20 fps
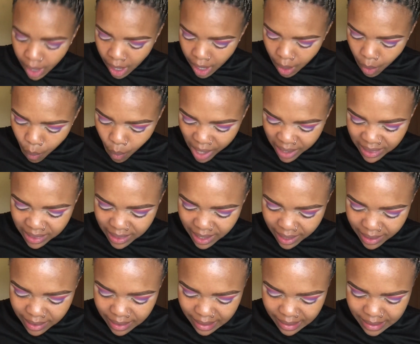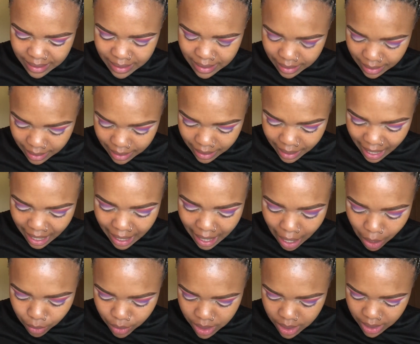One thing that like
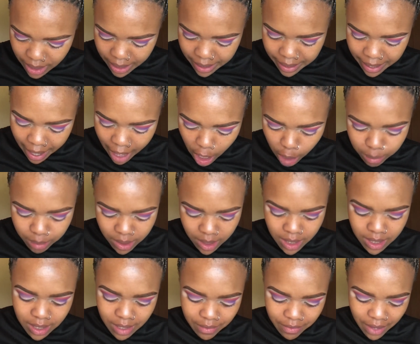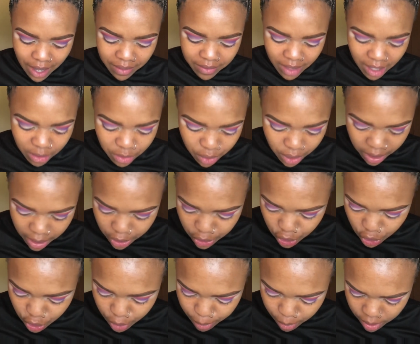I'll say helped us survive that
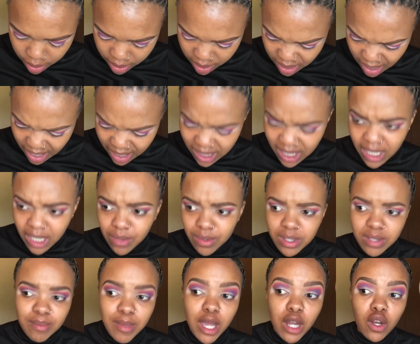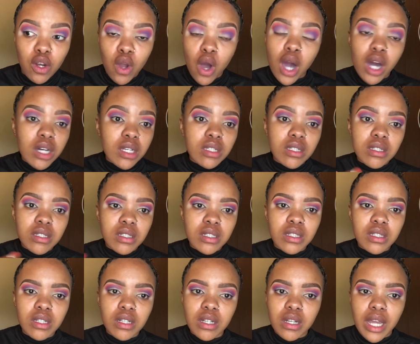relationship, because I think it was my longest
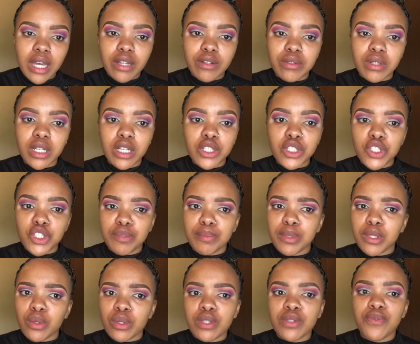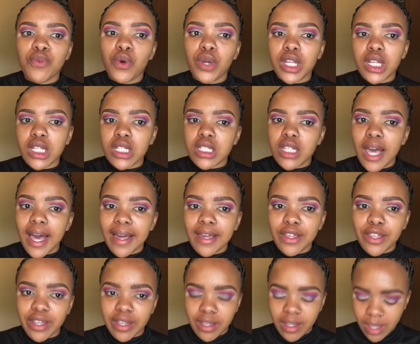like relationship. It was for an entire
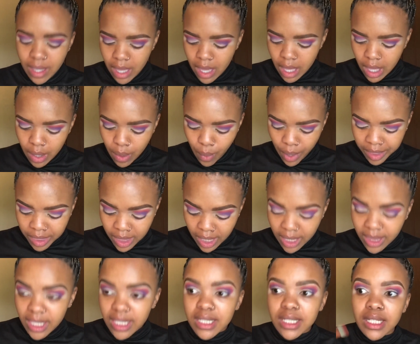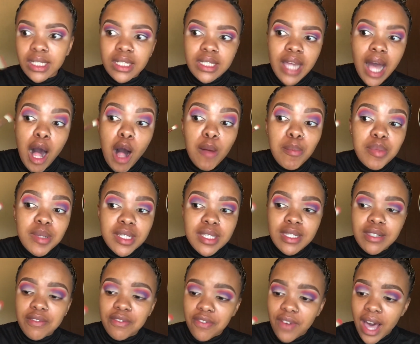year. One thing that did help us
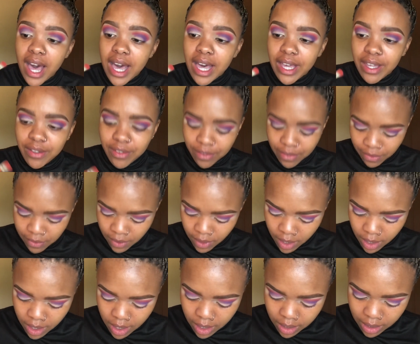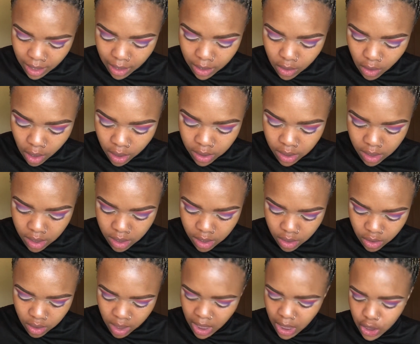survive that long
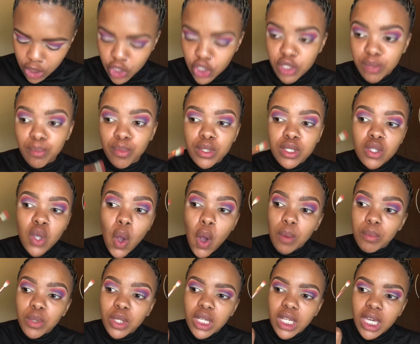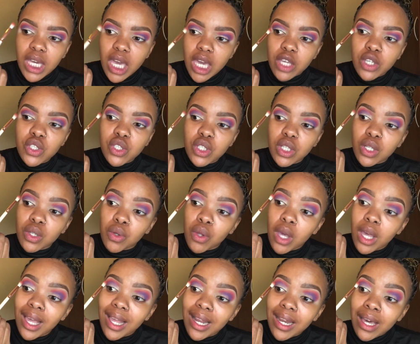distance relationship was communication.
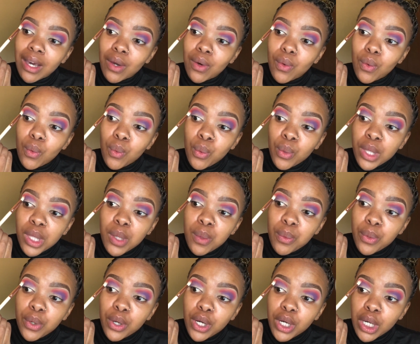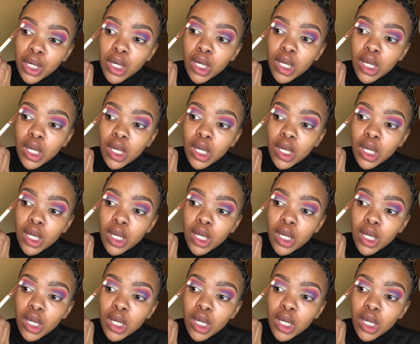Like we were